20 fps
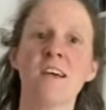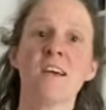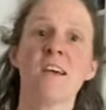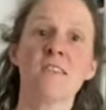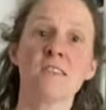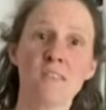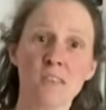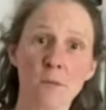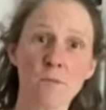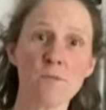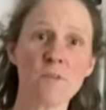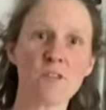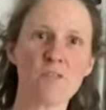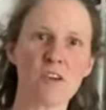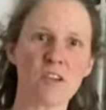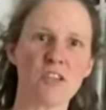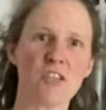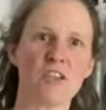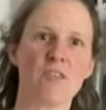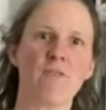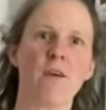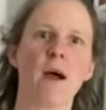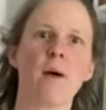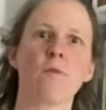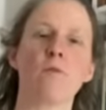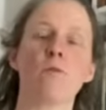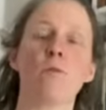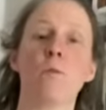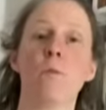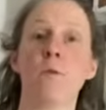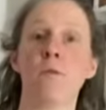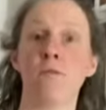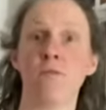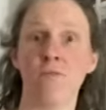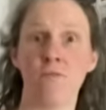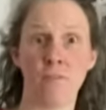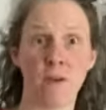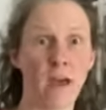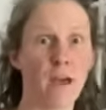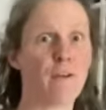Some stretchy wraps will be
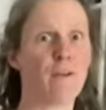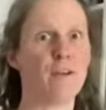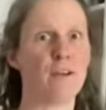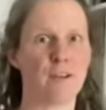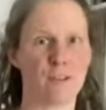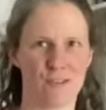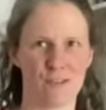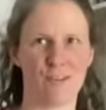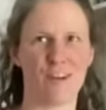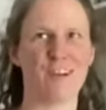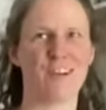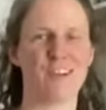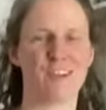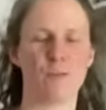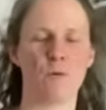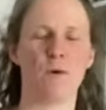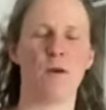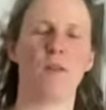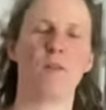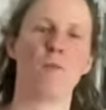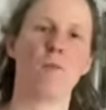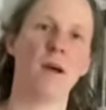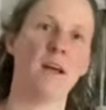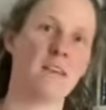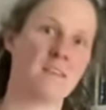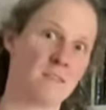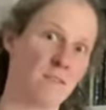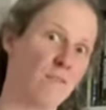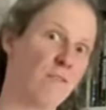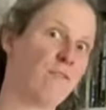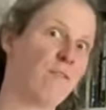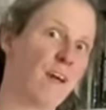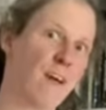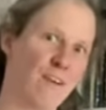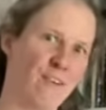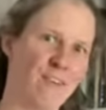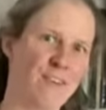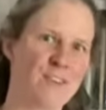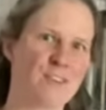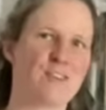very stretchy widthways and
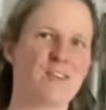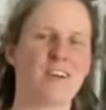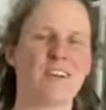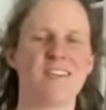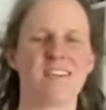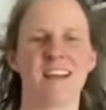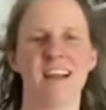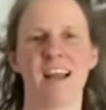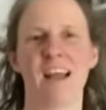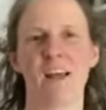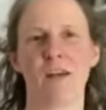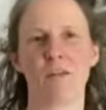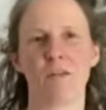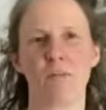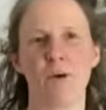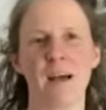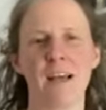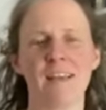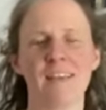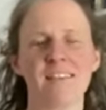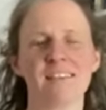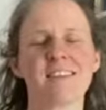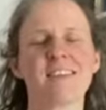very stretchy lengthways.